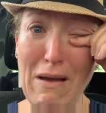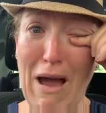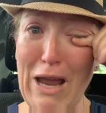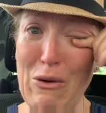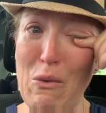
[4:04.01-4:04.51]

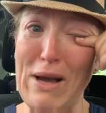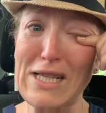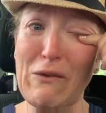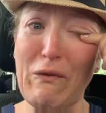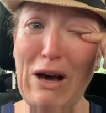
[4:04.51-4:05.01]
I
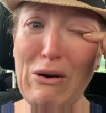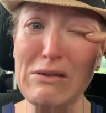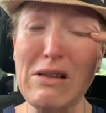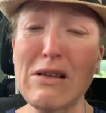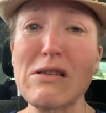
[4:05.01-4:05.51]
always
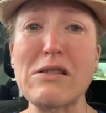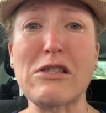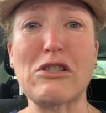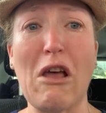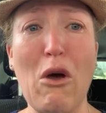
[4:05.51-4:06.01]
felt
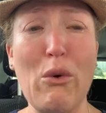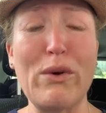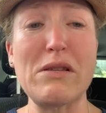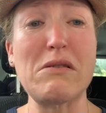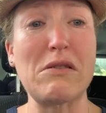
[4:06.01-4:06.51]

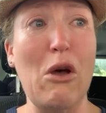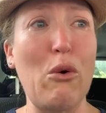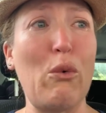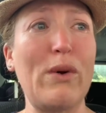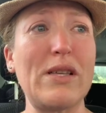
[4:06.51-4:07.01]

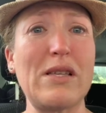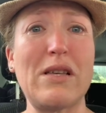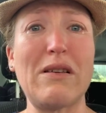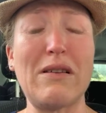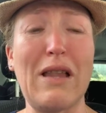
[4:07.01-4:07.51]
so
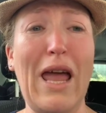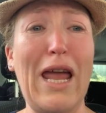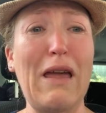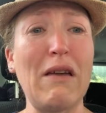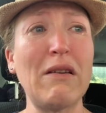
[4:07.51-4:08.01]

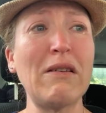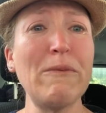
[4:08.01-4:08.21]
like